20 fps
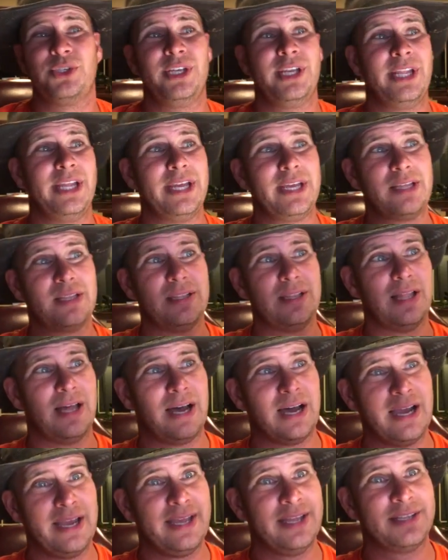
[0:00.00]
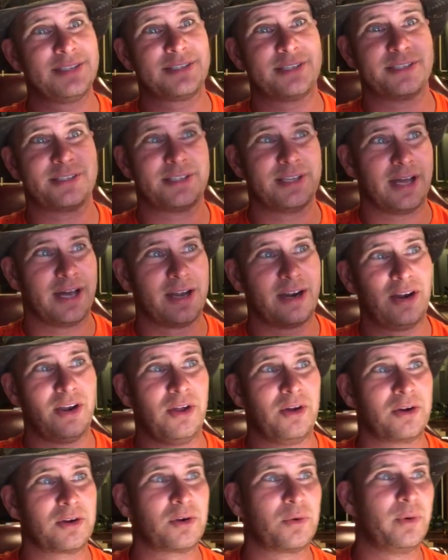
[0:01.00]
Nick Lyons is not a
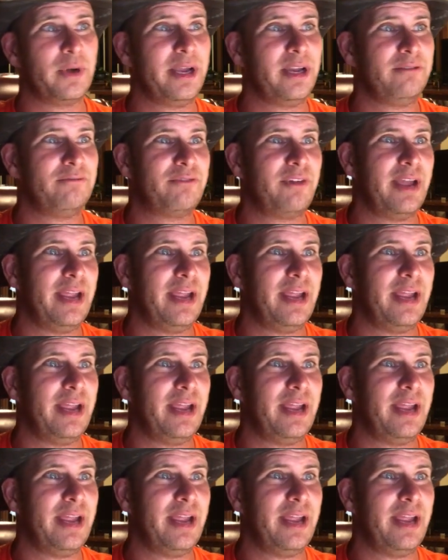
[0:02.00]
Logger Wade